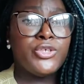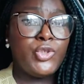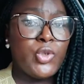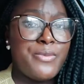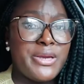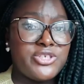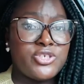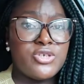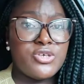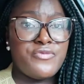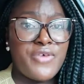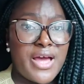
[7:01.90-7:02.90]
Do make sure
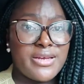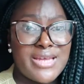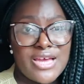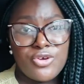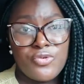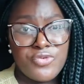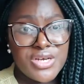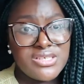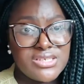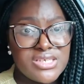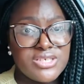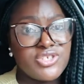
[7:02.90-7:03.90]
that you've done your
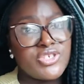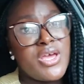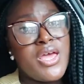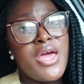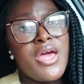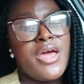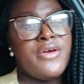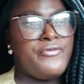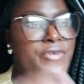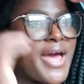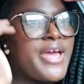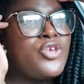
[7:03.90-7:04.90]
research.
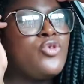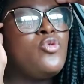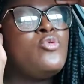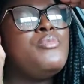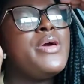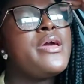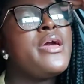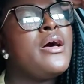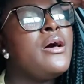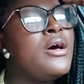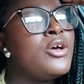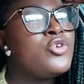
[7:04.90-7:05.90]
Fine, you may
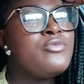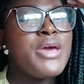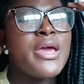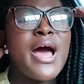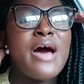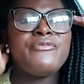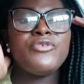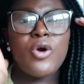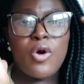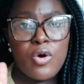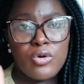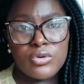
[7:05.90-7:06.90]

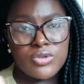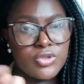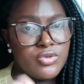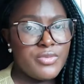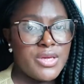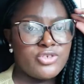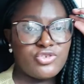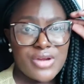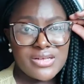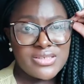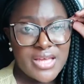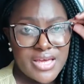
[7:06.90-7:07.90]

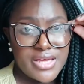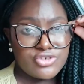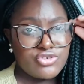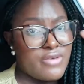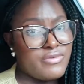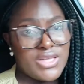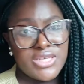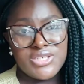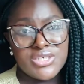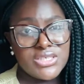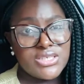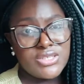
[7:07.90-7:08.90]
trust the travel
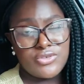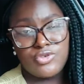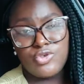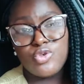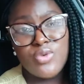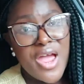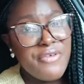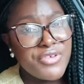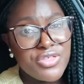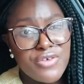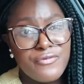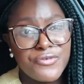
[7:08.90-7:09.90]
agents to do
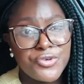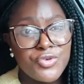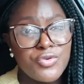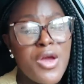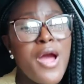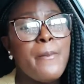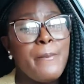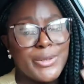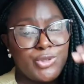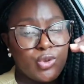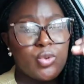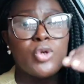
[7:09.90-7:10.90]
everything for you,
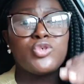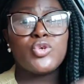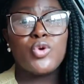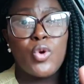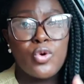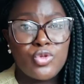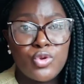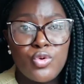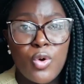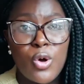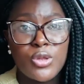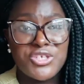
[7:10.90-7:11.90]
but do also go through
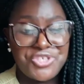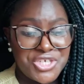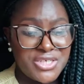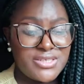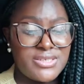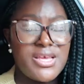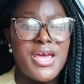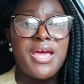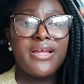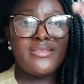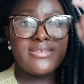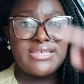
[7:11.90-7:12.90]
all the checks.
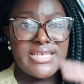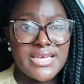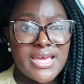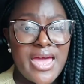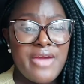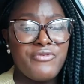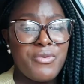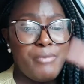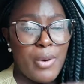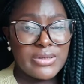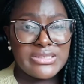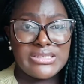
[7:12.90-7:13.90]
Tick every
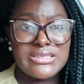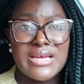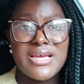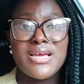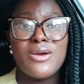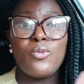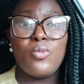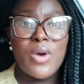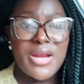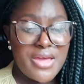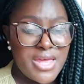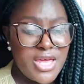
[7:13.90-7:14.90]
box,
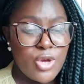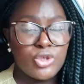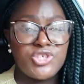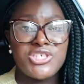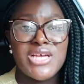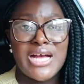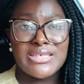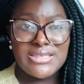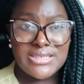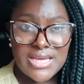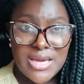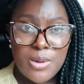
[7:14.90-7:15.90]
whether he or she
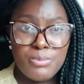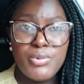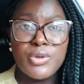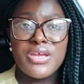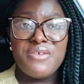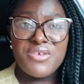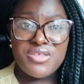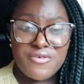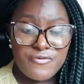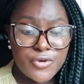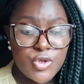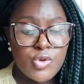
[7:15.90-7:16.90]
has booked
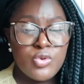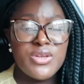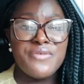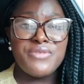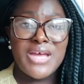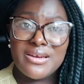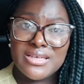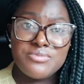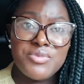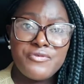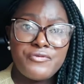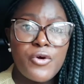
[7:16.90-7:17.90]
everything for you, they've done it
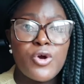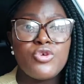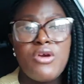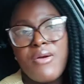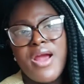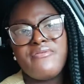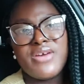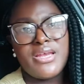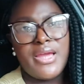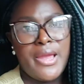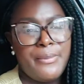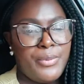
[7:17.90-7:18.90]
before you arrive at
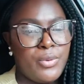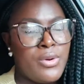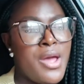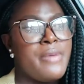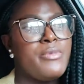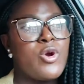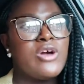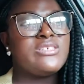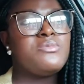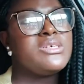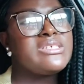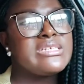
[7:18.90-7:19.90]
the airport. Because
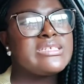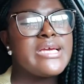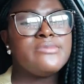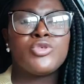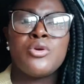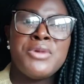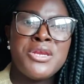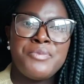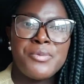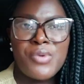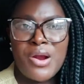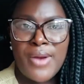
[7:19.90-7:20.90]
most of the time, so many
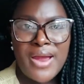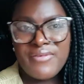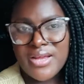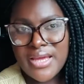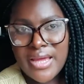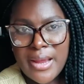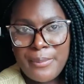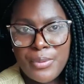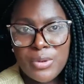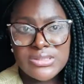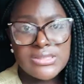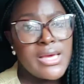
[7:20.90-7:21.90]
people arrive at the
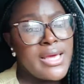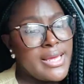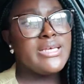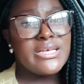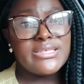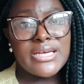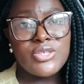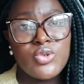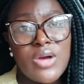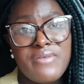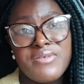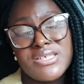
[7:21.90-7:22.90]
airport. Yes, I
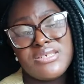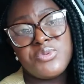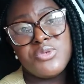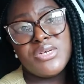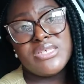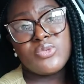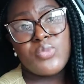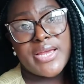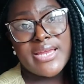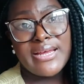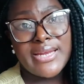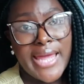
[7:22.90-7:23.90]
do have experience
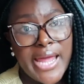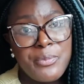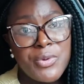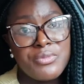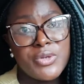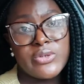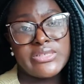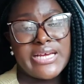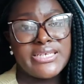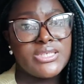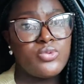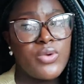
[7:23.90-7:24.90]
working at the airport, because
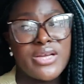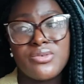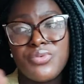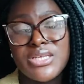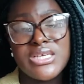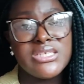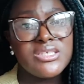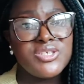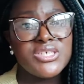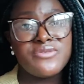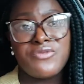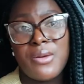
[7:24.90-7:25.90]
I did work with
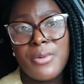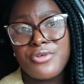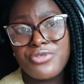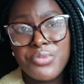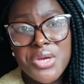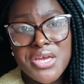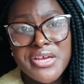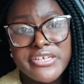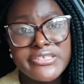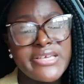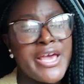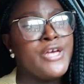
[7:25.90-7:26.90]
EasyJet for about 3
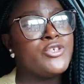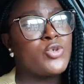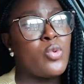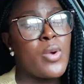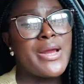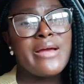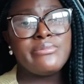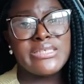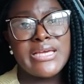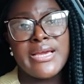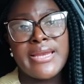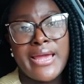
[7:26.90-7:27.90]
years. So what I'm
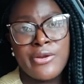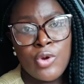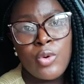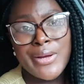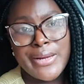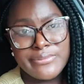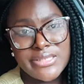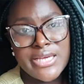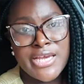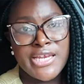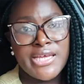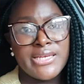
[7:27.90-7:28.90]
saying, I know what I'm
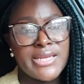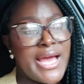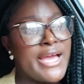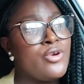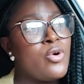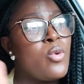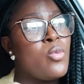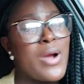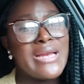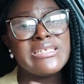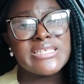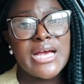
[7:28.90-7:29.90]
saying. And I know
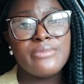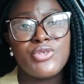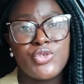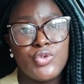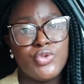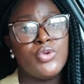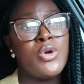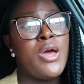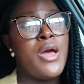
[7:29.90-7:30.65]
when it comes to